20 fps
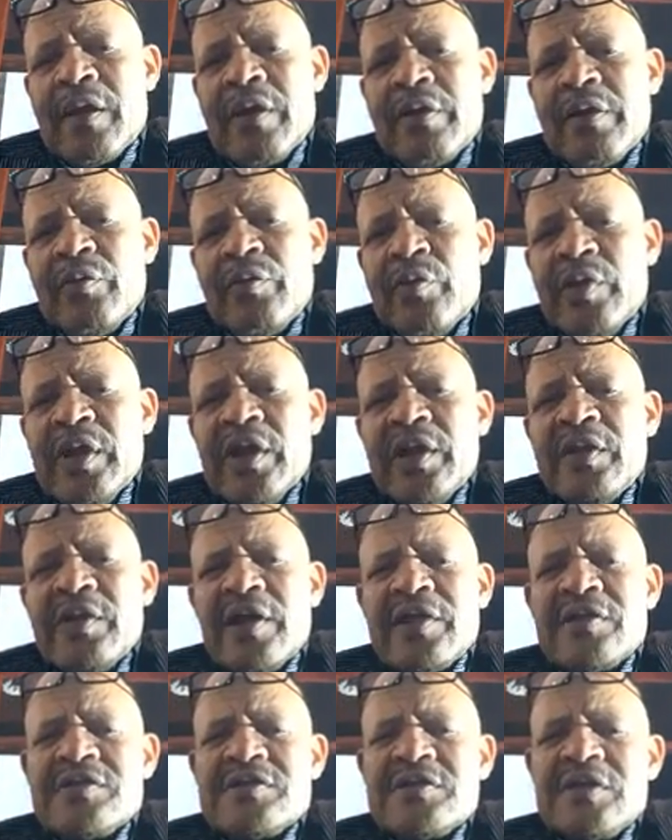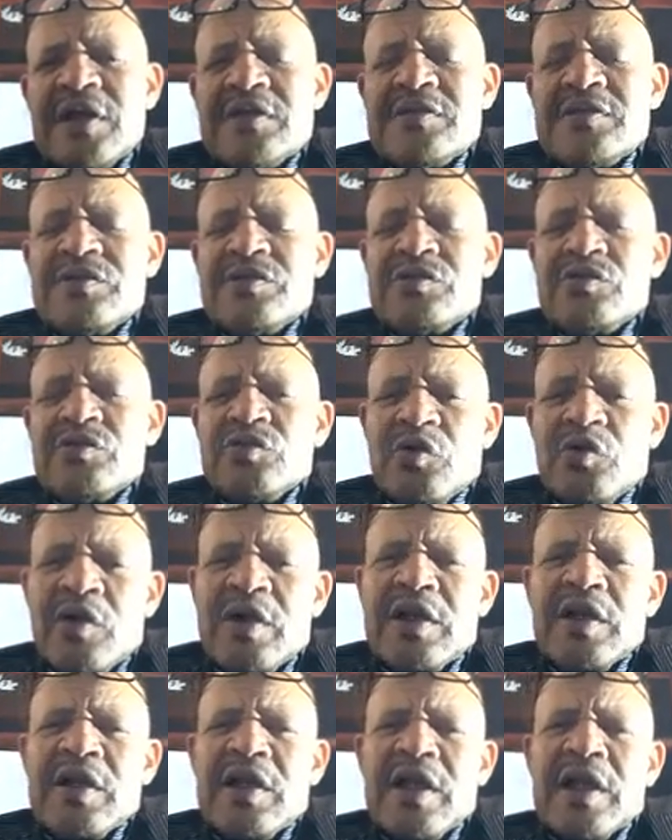We then started to
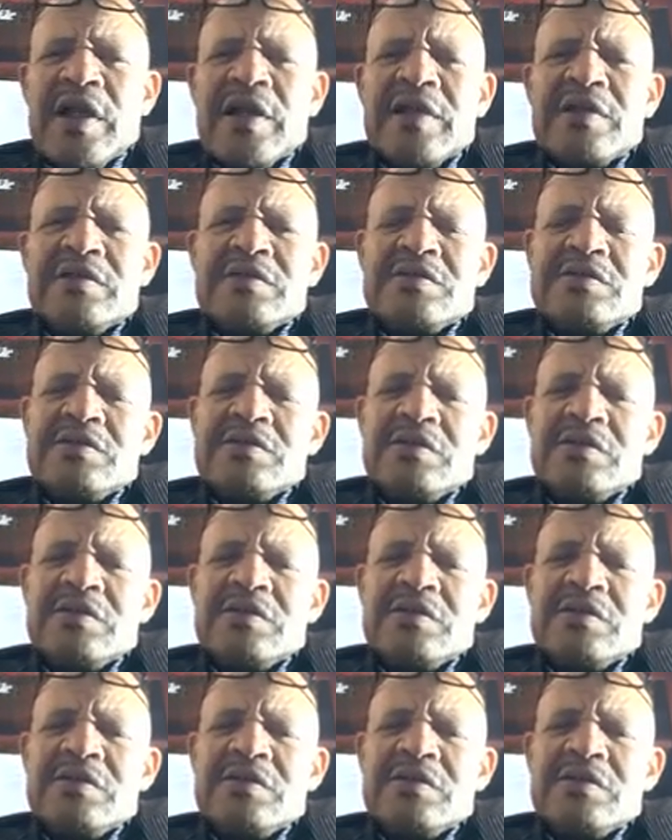organize